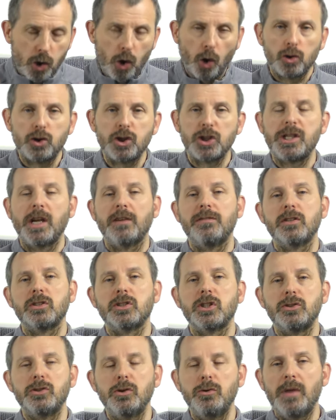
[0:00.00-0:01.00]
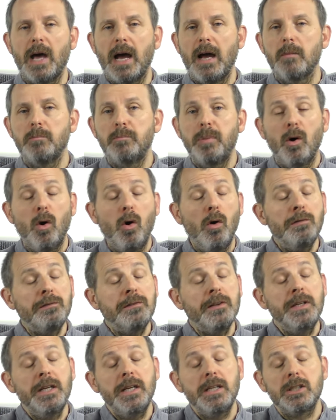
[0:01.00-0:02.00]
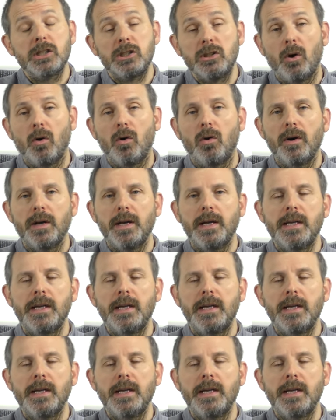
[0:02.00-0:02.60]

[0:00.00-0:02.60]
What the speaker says: conscious effort to do that. But often it's not.